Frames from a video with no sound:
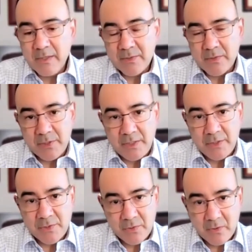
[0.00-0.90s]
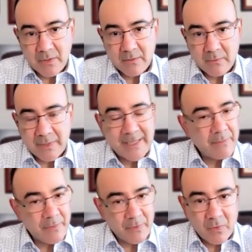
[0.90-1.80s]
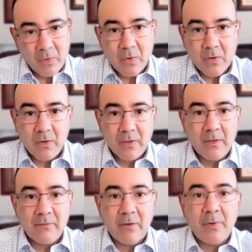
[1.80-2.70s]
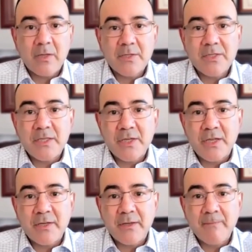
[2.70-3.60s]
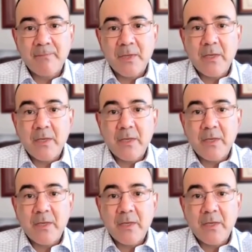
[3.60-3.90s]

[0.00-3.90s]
So in short, we kept the core of our policy agenda,